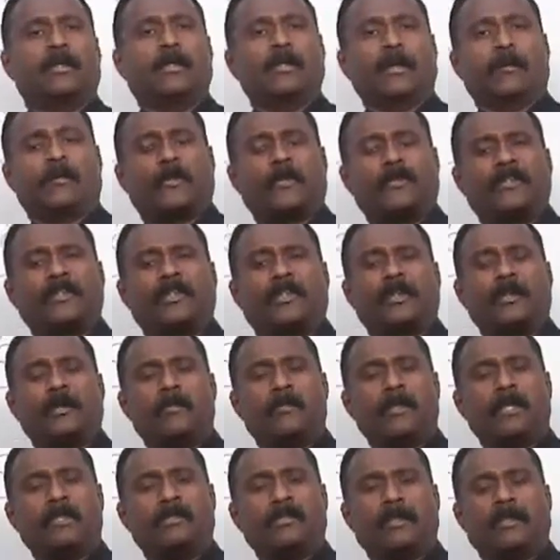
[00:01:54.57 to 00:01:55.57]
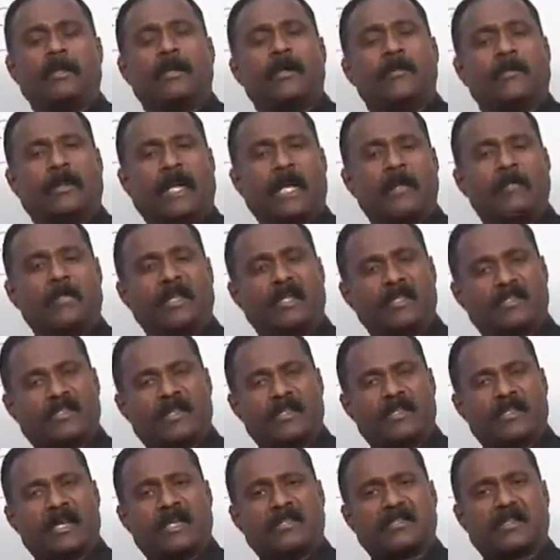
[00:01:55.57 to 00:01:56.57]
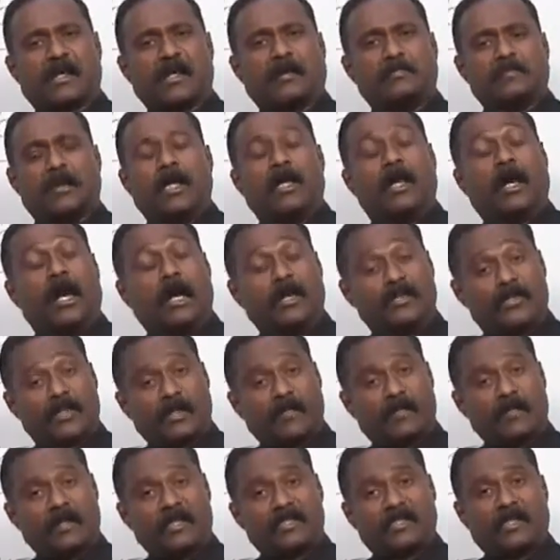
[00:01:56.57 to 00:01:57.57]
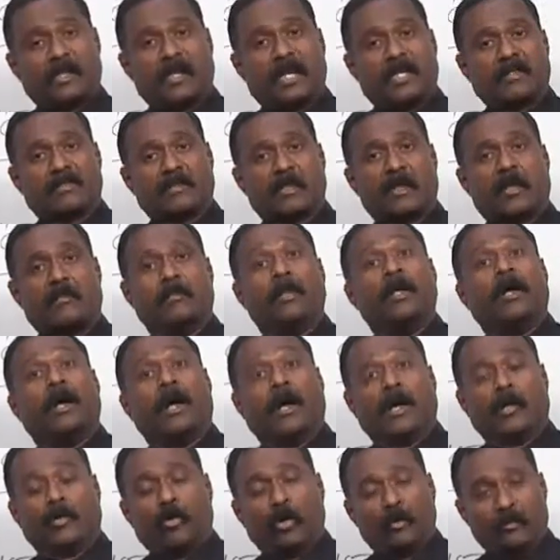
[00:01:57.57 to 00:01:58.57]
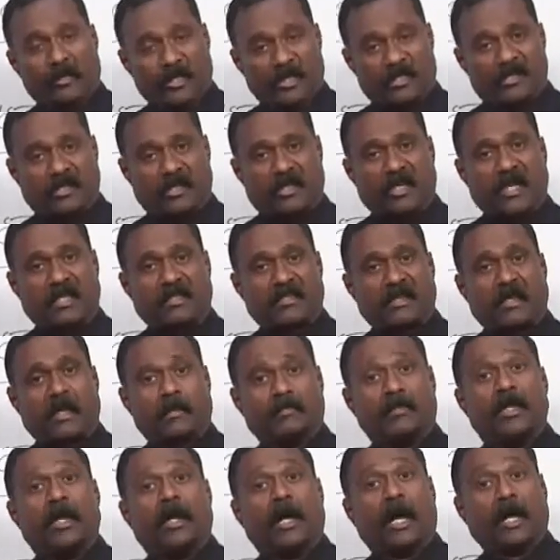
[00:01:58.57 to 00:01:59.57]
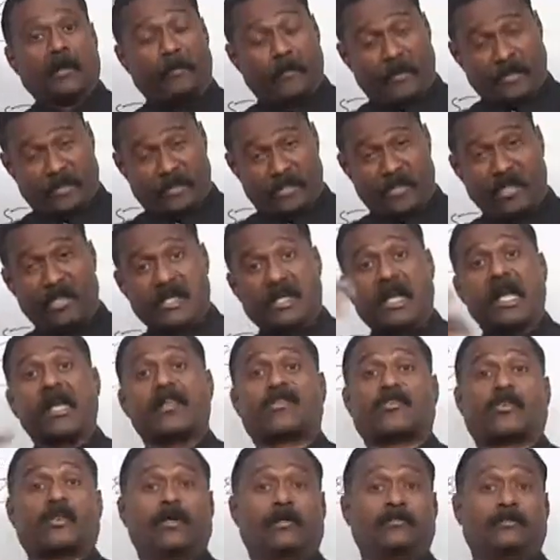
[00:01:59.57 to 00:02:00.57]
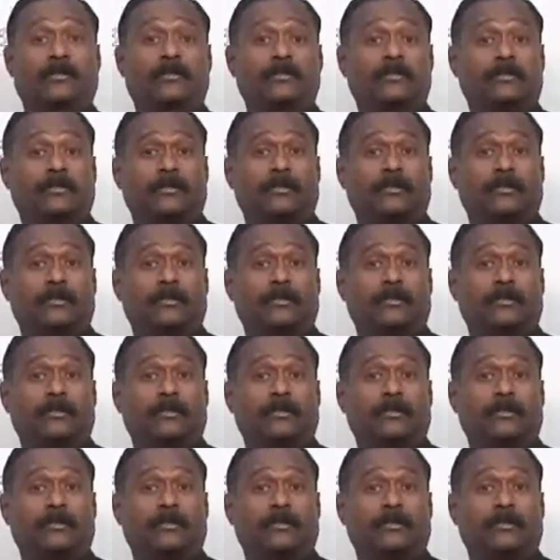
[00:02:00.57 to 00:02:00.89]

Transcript: In the political meeting, Prime Minister has come, and Chief Minister has come, and Home Minister has come, and President has come.